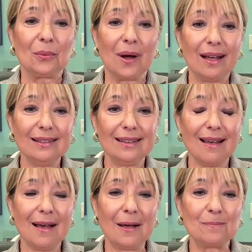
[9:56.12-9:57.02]
Well,
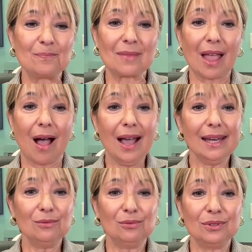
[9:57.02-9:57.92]

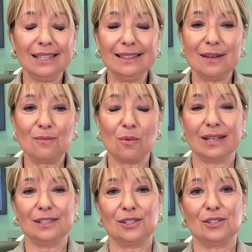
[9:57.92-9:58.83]
I really
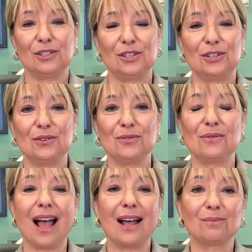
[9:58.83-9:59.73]
wanted to